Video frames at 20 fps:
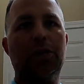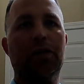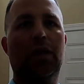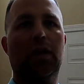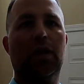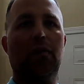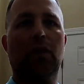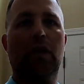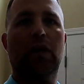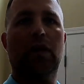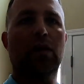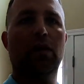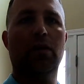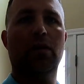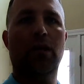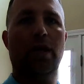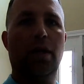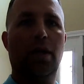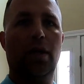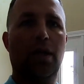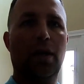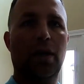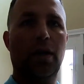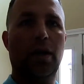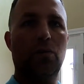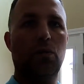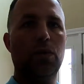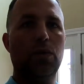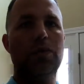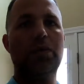Tech router and
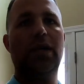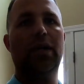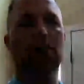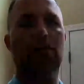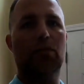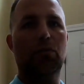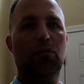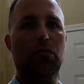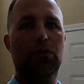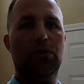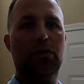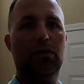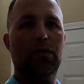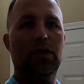it was terrible.